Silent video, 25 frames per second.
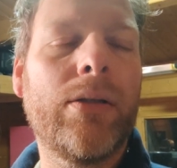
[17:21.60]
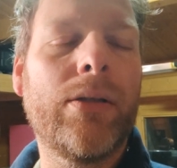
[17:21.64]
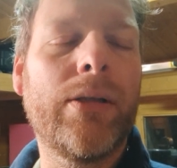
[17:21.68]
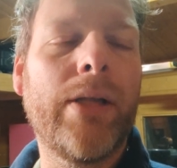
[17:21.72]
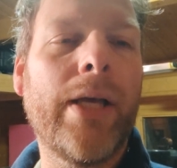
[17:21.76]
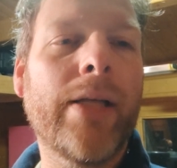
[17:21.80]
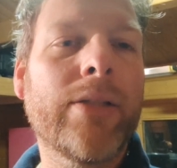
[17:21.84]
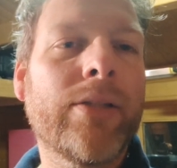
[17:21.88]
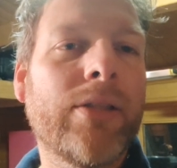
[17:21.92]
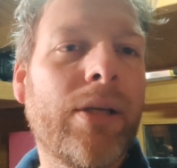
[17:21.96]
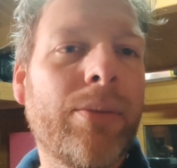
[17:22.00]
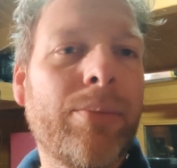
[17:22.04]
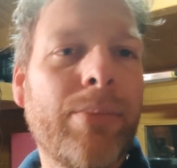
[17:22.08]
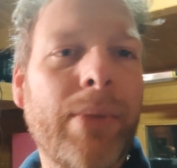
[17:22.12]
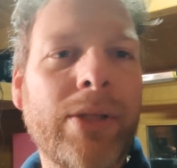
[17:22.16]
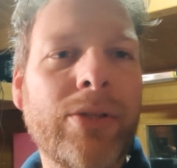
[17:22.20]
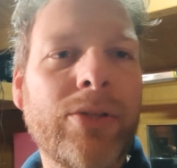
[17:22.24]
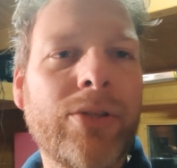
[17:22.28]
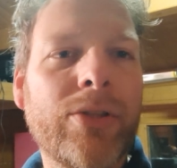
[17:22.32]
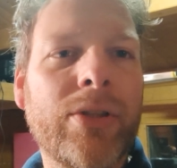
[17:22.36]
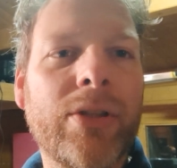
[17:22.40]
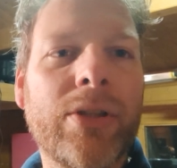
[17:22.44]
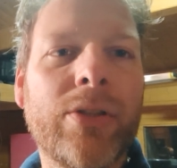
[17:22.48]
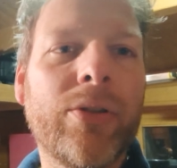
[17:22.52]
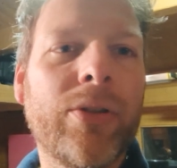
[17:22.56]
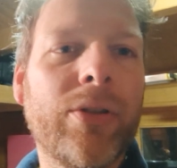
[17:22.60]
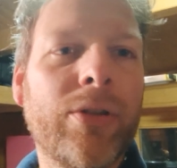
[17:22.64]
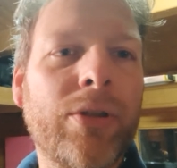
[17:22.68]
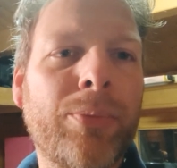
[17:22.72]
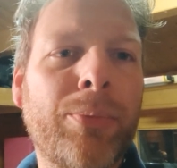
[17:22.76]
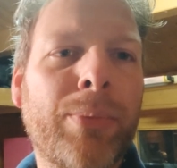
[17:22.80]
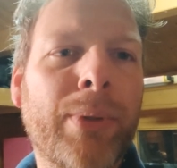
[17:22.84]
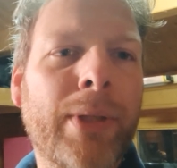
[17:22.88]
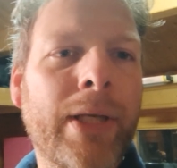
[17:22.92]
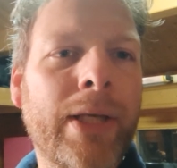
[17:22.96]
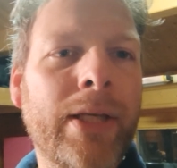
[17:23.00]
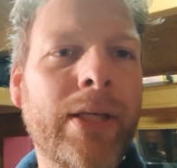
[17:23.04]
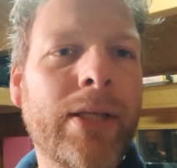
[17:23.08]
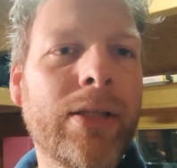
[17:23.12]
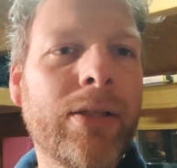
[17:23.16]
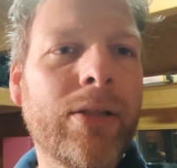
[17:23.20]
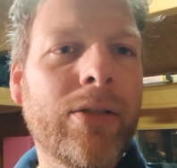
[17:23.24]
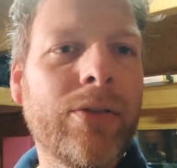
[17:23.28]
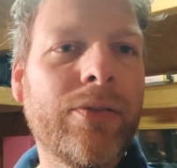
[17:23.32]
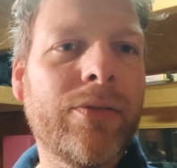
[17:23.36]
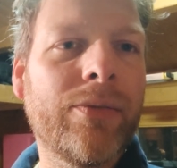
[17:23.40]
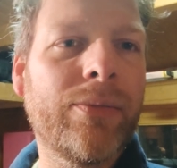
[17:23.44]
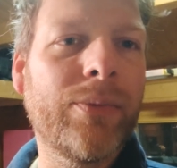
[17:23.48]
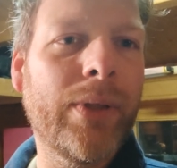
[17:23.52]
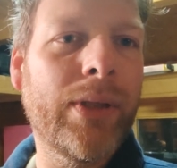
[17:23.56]
as I mentioned in the beginning
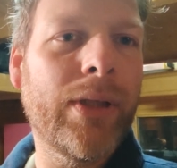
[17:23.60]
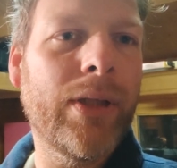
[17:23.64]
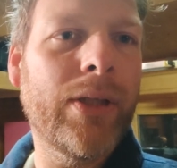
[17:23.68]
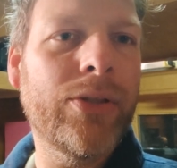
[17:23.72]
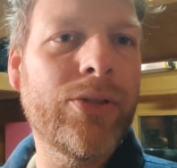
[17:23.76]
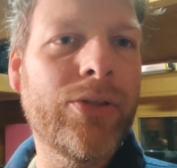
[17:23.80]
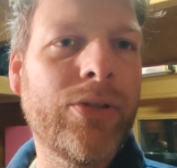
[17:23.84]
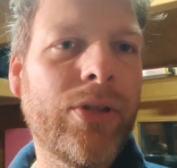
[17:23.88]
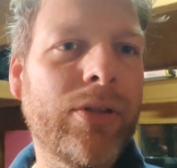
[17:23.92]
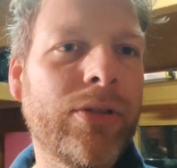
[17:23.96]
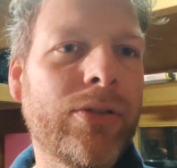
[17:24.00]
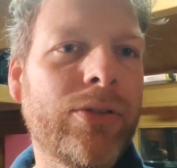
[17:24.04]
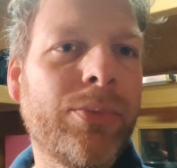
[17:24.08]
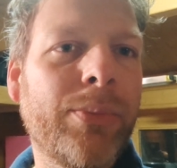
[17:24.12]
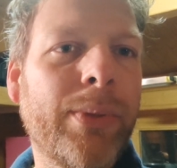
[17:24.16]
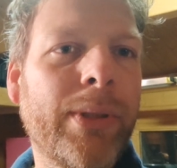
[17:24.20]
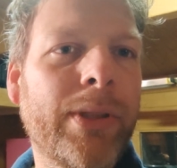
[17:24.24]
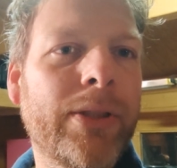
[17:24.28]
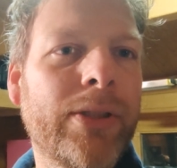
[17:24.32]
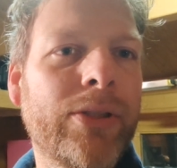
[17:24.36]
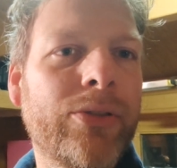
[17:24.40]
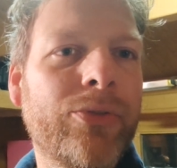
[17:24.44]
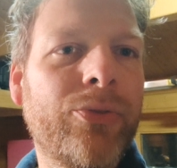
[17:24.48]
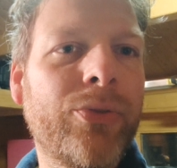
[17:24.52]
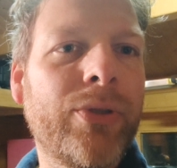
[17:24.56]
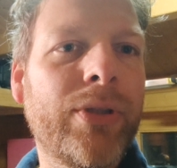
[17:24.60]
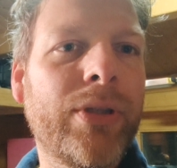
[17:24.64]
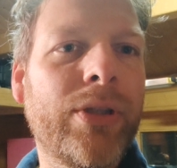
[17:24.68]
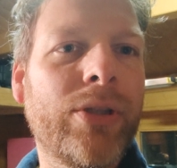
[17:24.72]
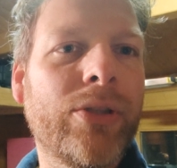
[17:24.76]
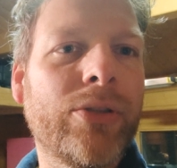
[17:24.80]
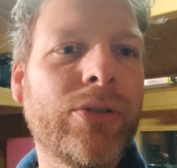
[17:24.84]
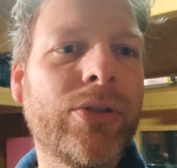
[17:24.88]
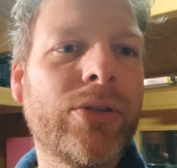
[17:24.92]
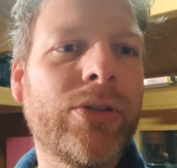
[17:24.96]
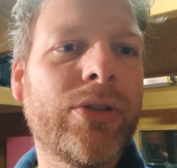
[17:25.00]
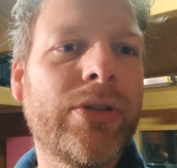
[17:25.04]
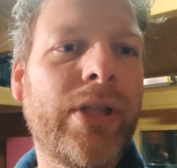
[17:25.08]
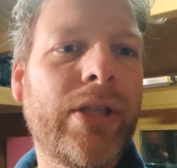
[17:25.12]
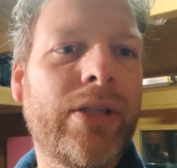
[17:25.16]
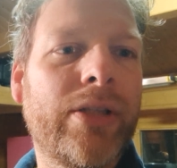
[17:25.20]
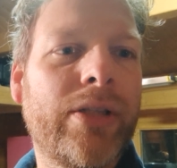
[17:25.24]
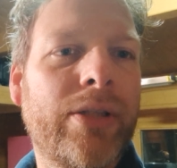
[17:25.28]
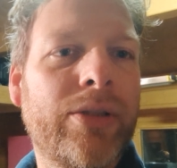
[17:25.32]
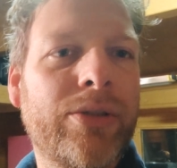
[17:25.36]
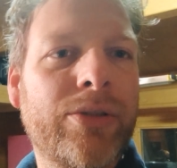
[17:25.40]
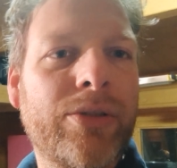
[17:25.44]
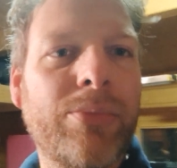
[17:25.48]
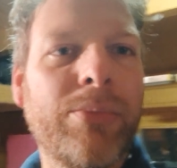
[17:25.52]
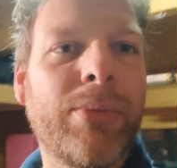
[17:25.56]
of when I started to make these videos, is that
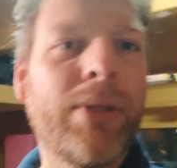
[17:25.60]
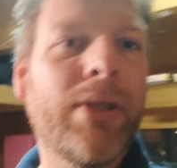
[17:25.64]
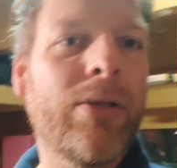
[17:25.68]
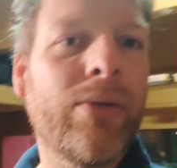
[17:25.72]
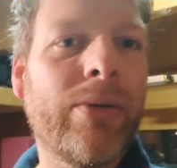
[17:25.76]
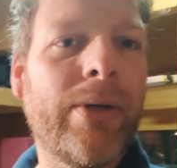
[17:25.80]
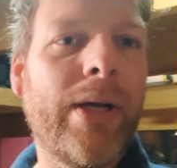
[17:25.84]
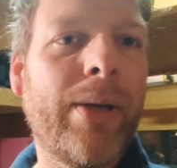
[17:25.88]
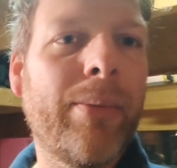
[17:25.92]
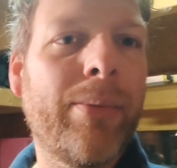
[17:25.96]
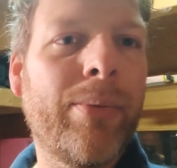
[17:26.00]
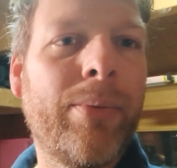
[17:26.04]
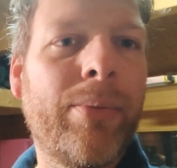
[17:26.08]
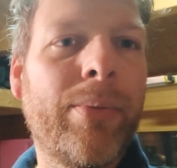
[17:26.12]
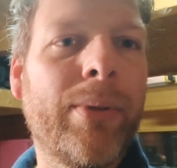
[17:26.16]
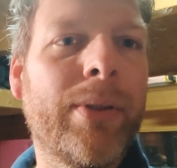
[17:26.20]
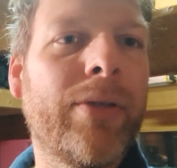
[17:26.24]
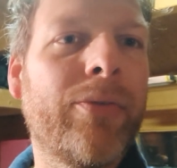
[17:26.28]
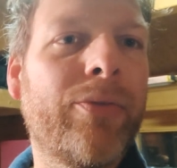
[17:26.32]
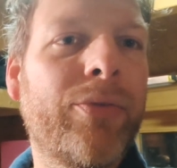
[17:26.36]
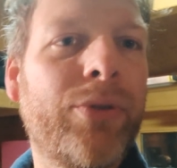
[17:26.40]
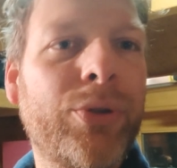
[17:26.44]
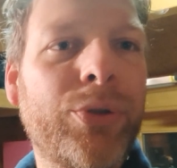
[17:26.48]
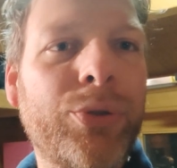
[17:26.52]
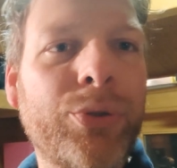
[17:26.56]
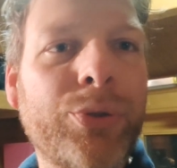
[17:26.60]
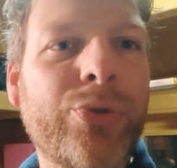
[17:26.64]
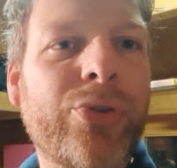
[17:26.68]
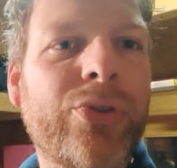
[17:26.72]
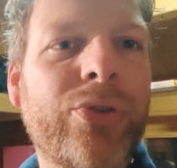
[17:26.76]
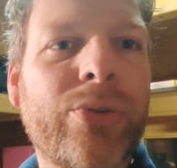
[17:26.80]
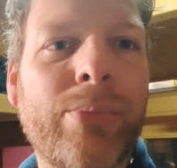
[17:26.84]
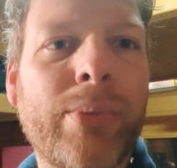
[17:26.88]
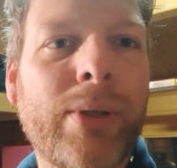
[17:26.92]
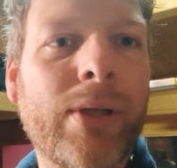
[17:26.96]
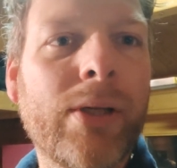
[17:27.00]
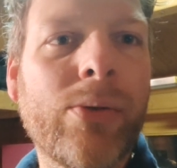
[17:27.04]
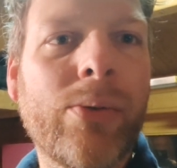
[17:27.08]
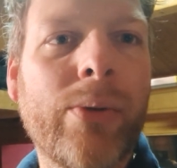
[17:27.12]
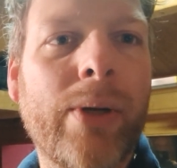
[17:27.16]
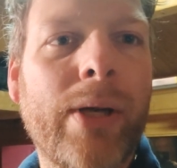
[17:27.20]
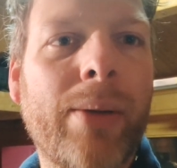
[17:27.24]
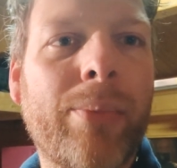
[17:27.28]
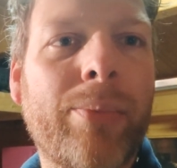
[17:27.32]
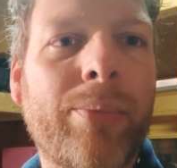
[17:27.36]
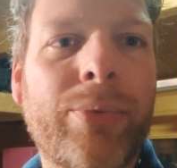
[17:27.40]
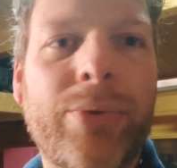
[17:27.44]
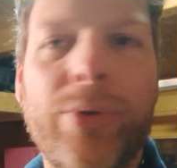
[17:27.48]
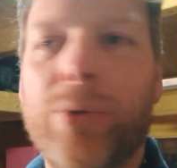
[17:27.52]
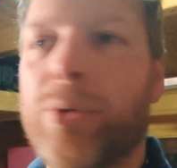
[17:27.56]
there's a Miller app, but if you use the Miller
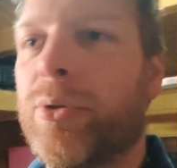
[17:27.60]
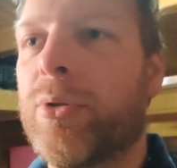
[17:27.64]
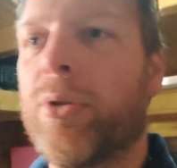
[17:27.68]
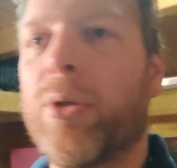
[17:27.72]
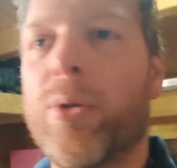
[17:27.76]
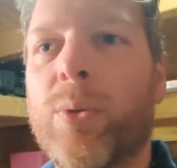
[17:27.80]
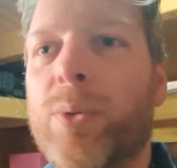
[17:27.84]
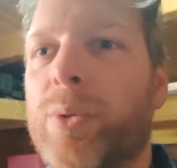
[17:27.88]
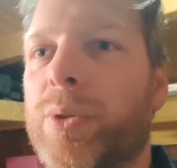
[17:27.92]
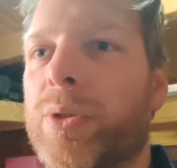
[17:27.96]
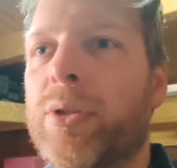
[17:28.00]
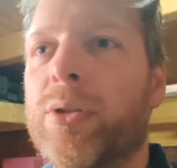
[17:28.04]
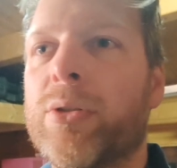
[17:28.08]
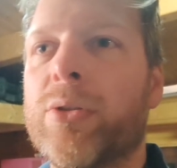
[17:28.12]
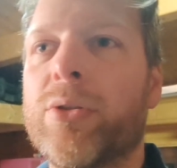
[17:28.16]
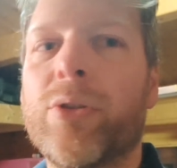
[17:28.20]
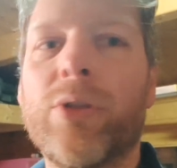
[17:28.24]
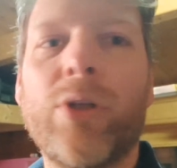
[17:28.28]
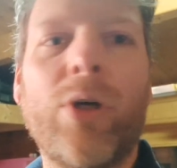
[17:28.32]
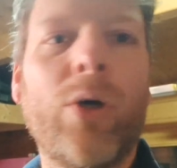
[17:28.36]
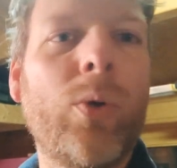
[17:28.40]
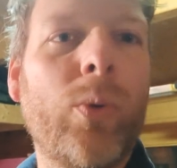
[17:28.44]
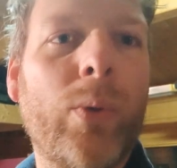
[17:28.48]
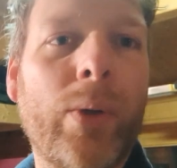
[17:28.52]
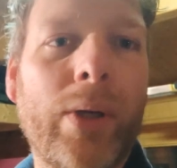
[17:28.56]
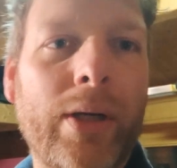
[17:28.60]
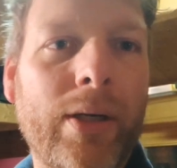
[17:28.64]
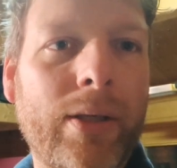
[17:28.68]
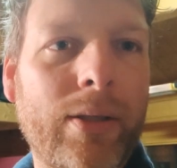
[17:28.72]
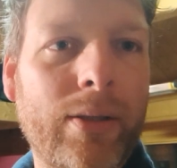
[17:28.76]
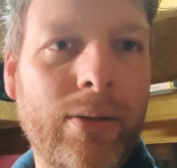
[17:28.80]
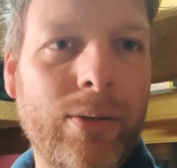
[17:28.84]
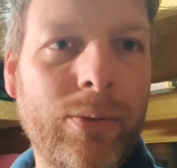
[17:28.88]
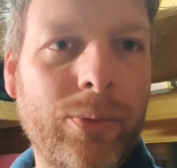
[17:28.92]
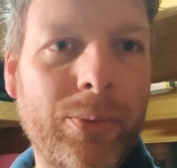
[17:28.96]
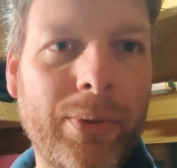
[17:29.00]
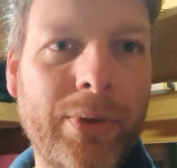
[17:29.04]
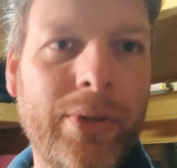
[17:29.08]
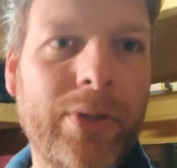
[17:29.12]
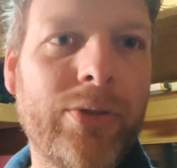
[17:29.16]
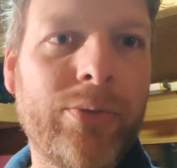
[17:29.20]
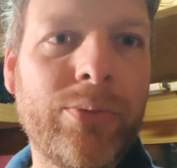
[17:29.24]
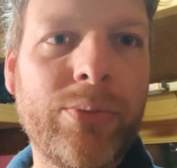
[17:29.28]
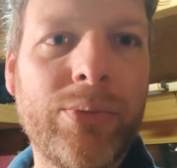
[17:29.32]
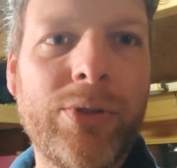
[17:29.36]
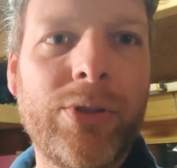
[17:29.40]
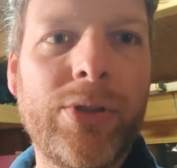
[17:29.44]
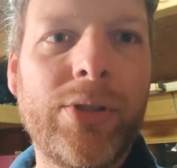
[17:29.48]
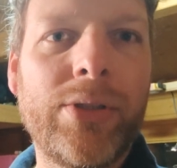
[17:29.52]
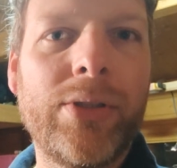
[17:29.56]
app you're going nowhere with this
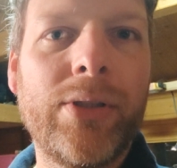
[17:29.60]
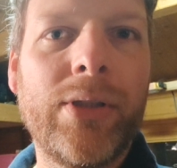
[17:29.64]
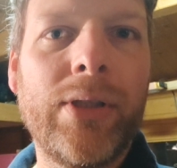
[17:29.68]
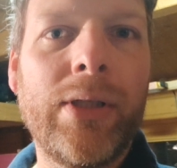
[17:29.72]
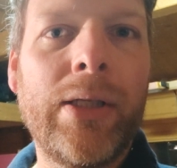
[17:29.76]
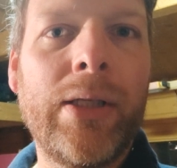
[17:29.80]
machine.